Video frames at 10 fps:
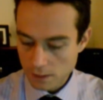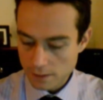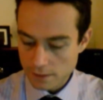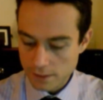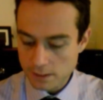
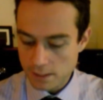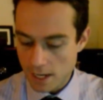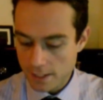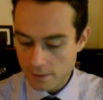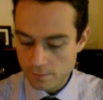the next
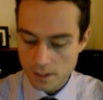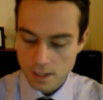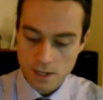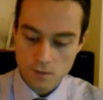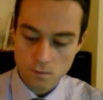item
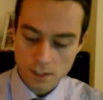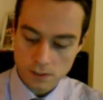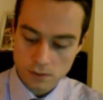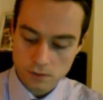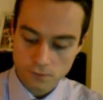I want
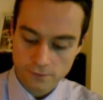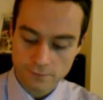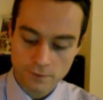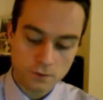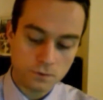to
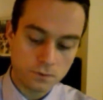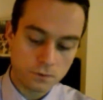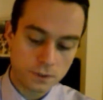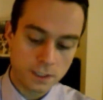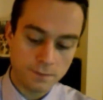review,
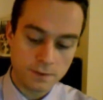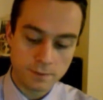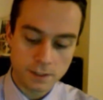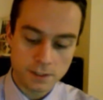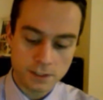we'll keep the
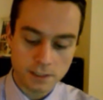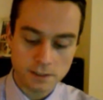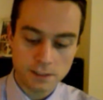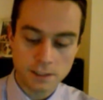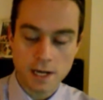Billy
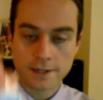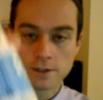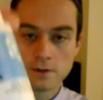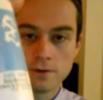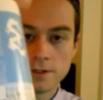Jealousy line
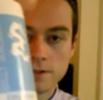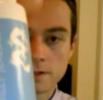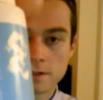going.